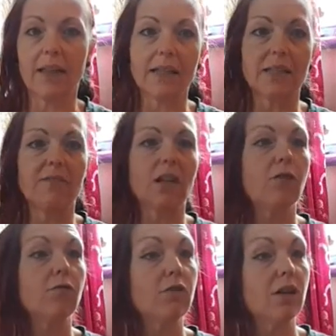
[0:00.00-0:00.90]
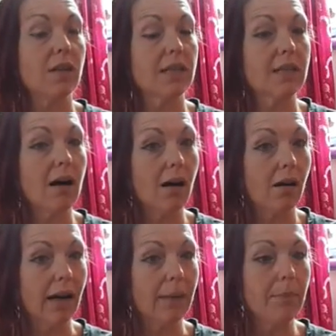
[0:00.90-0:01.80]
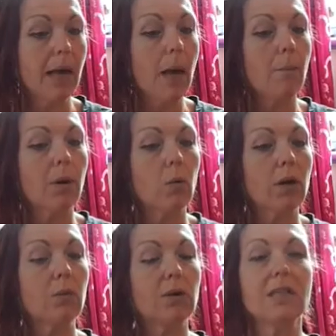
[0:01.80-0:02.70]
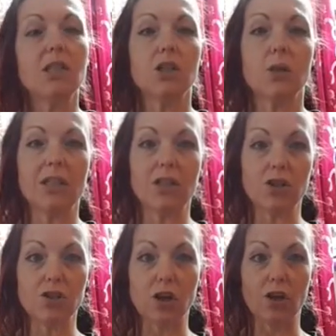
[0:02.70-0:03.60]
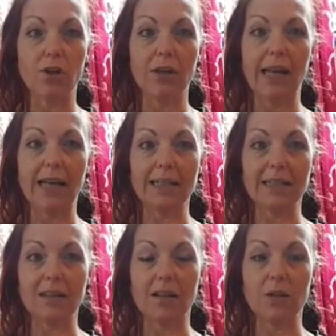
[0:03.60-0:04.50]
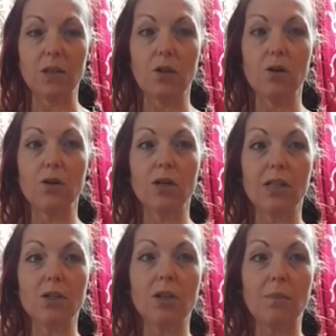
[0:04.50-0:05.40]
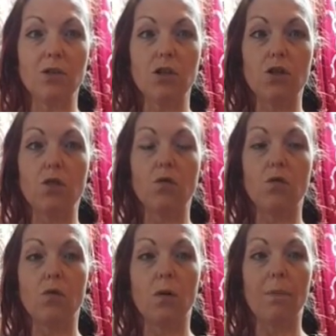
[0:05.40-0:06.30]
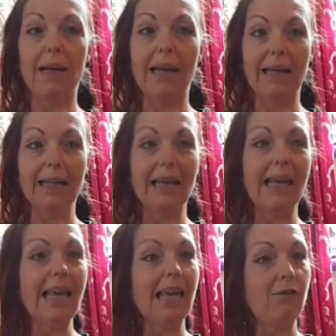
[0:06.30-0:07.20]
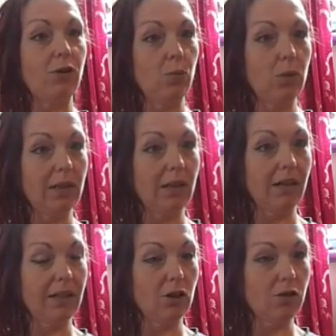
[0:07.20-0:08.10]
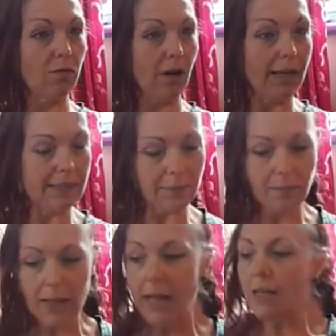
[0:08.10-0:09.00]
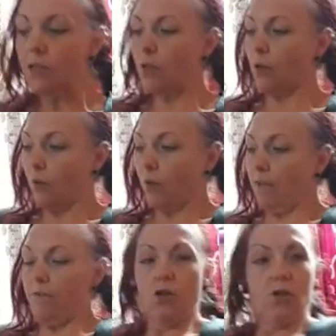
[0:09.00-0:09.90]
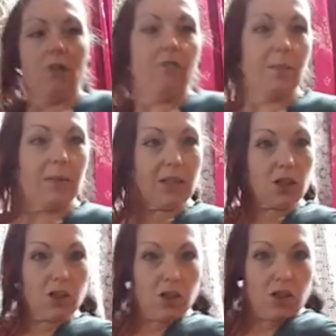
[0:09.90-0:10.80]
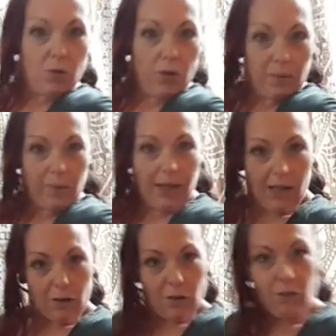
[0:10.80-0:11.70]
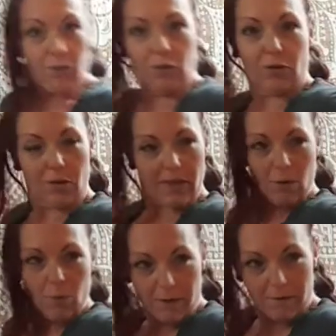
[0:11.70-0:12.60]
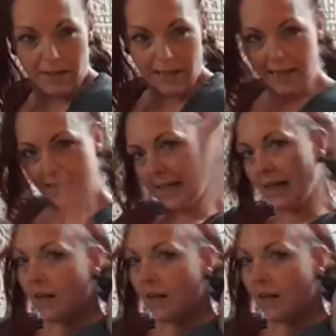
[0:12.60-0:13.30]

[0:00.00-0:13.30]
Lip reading: That's a video for another time. But what I wanted to do is to show you an exercise that you can substitute for a plank if you would like to try it. So if you are in a position to join me on the floor, that would be fantastic.